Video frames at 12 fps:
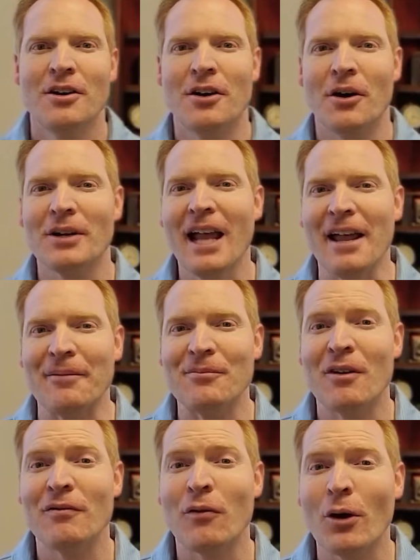Okay,
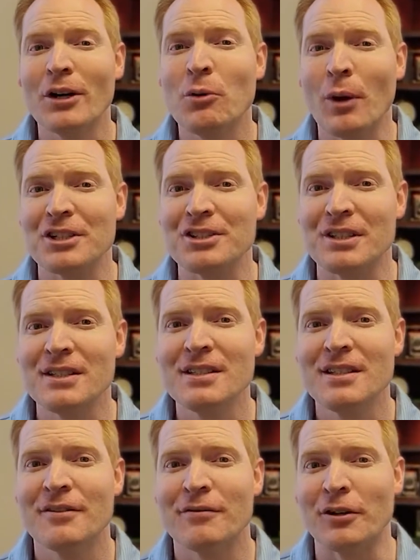4
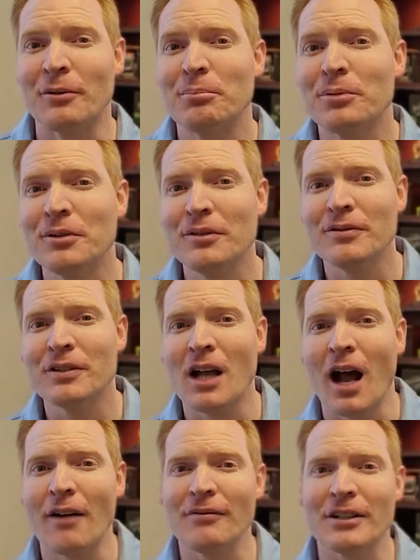questions for improved
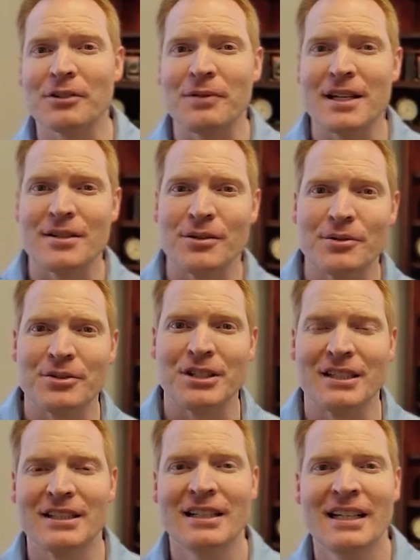conflict
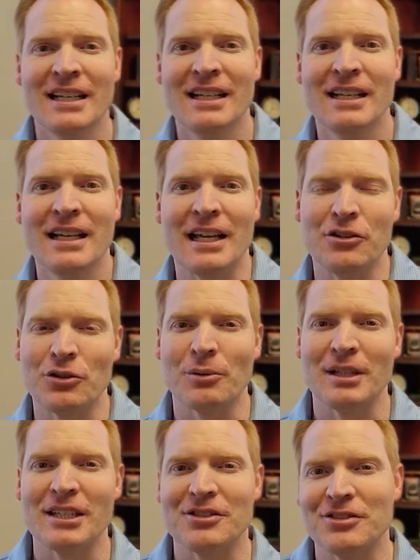resolution in your
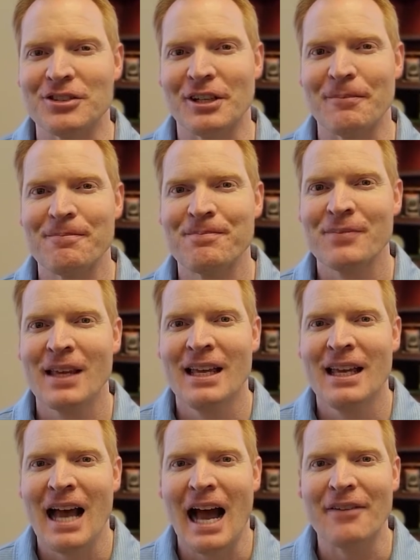relationship.
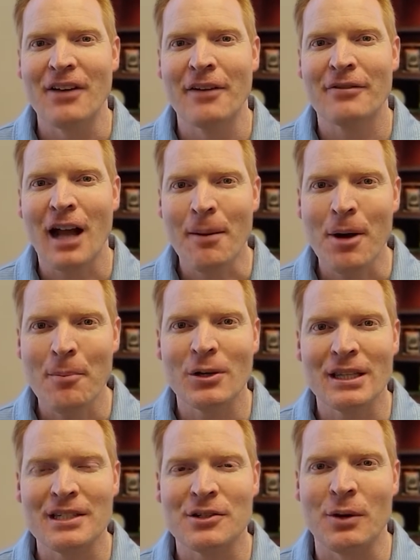I've come up
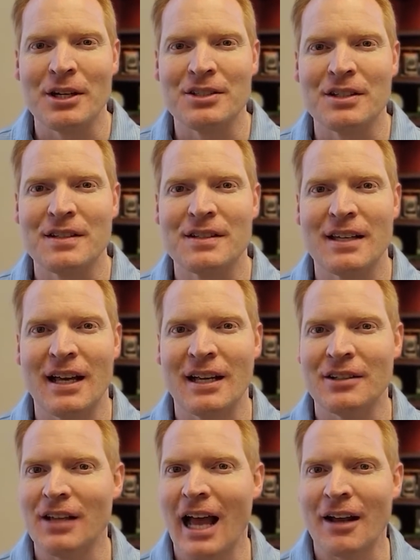with these questions
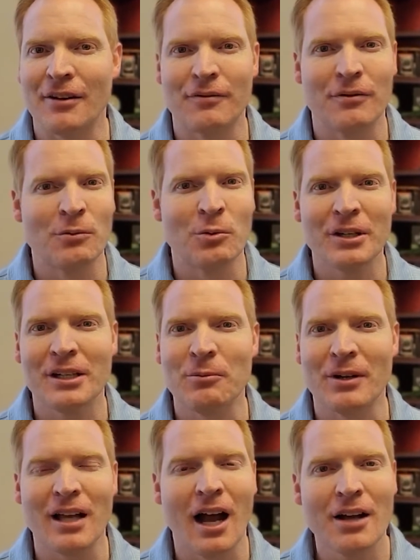out of working
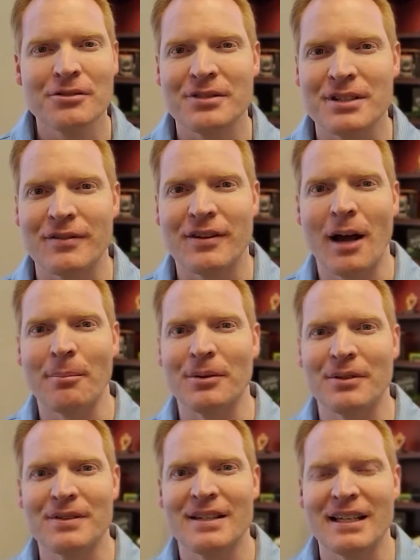with hundreds of
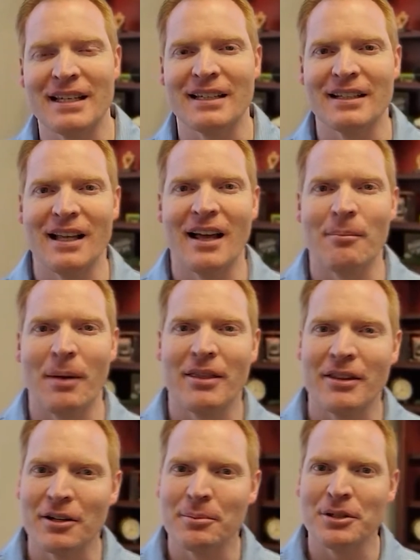couples in my
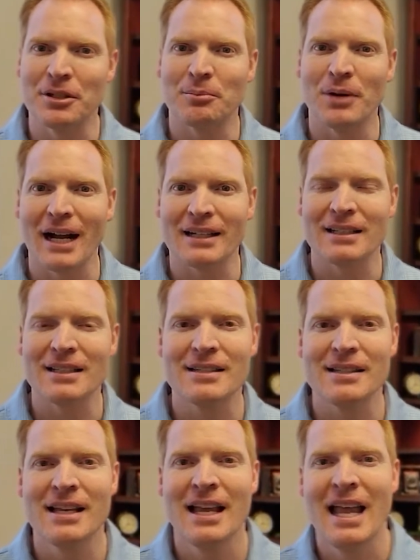therapeutic
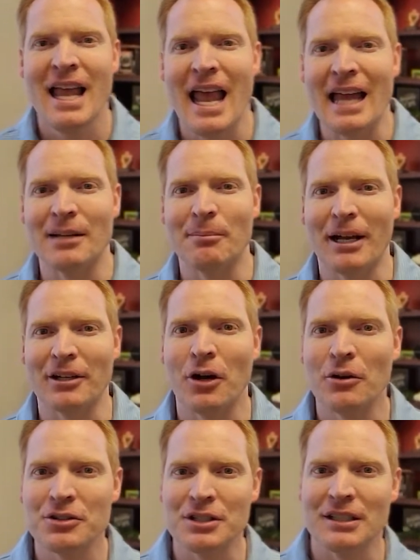practice and in my
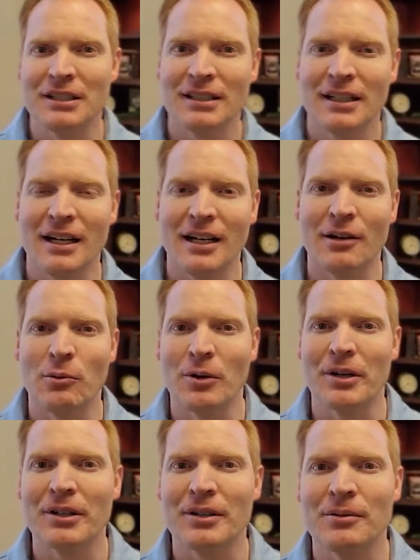coaching
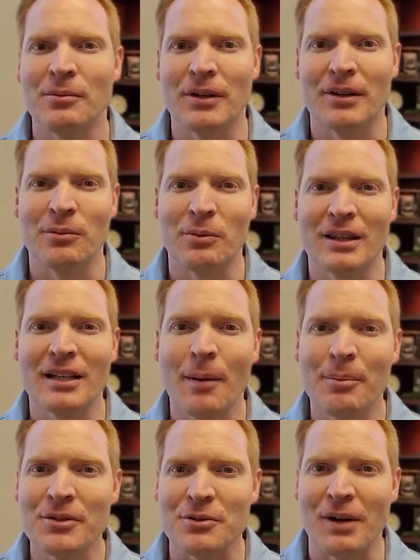work with
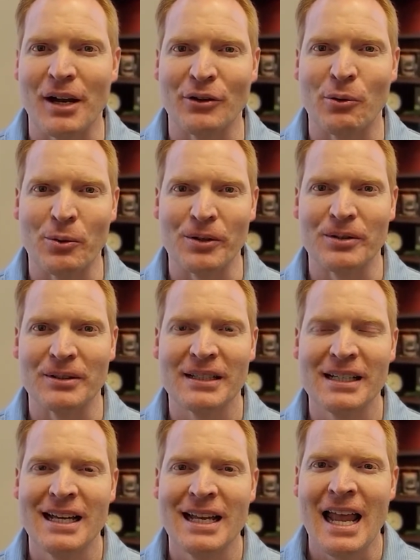couples around the world.
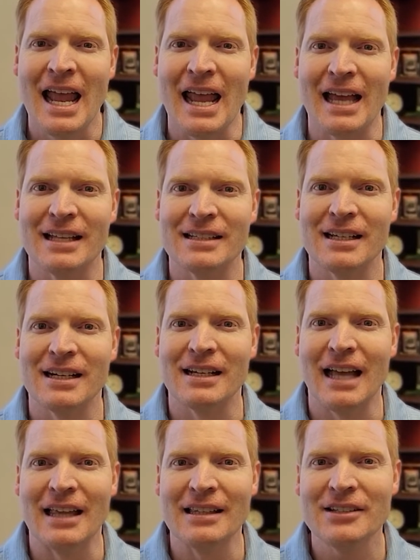And
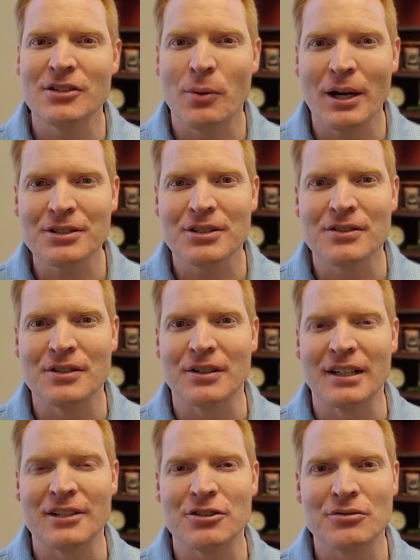these questions are
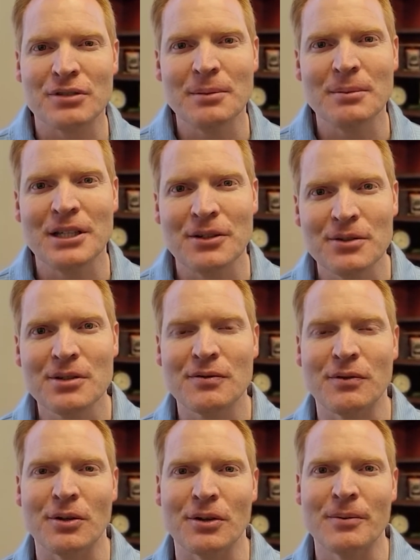extremely
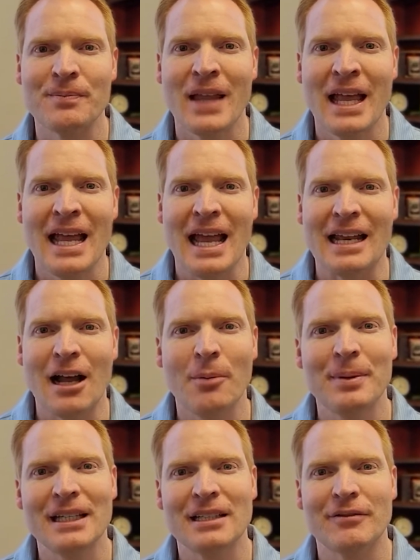useful in
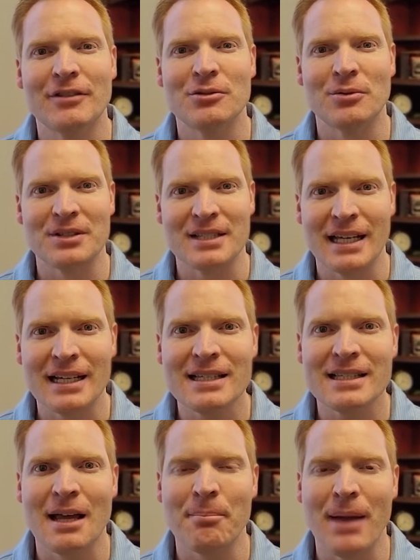helping individuals take a step